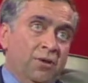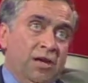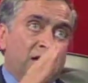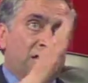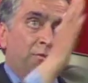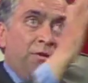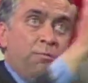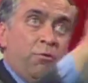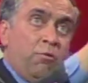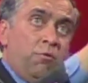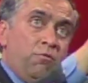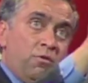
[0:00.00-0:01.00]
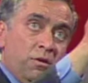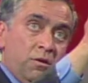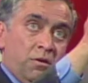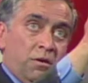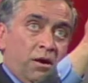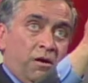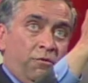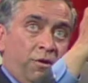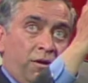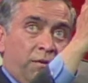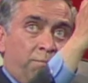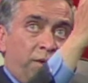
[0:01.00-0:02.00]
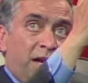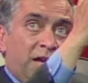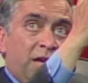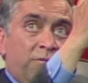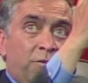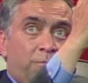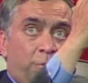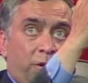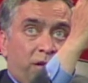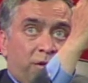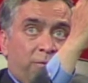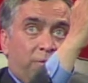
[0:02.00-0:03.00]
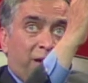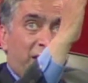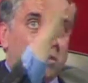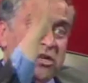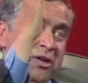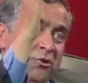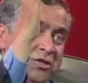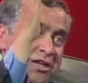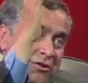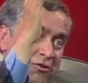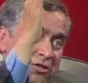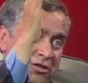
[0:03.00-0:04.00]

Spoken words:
As we move our break-even point of our Indigo technology,